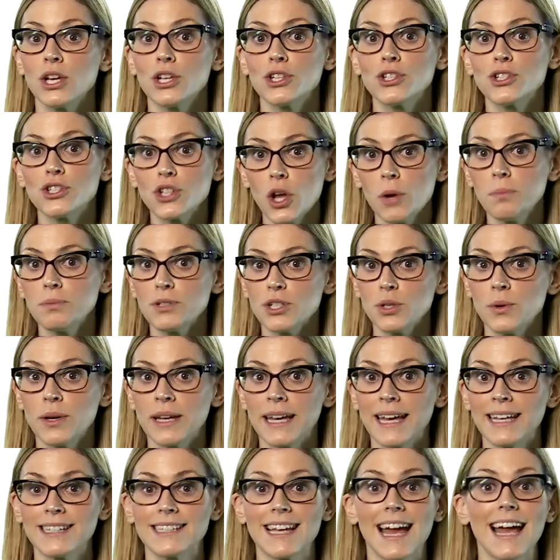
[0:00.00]
stop doing
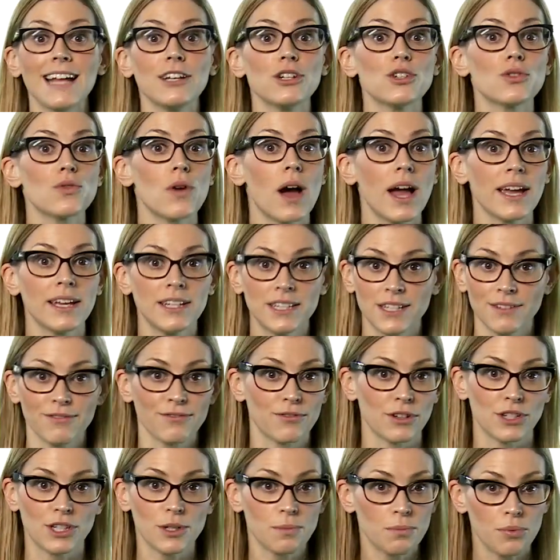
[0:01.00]
it and try a
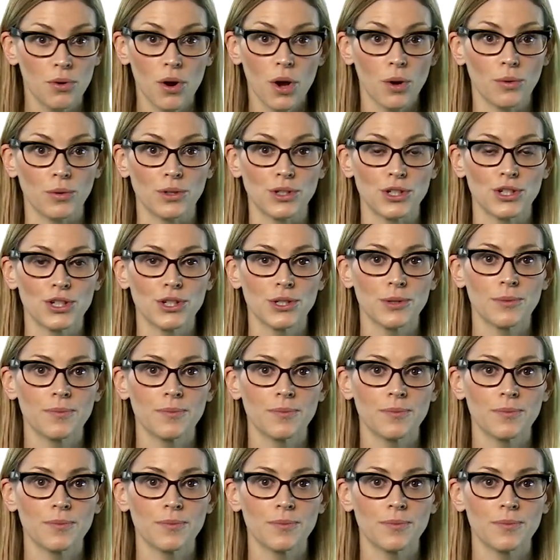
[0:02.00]
different approach.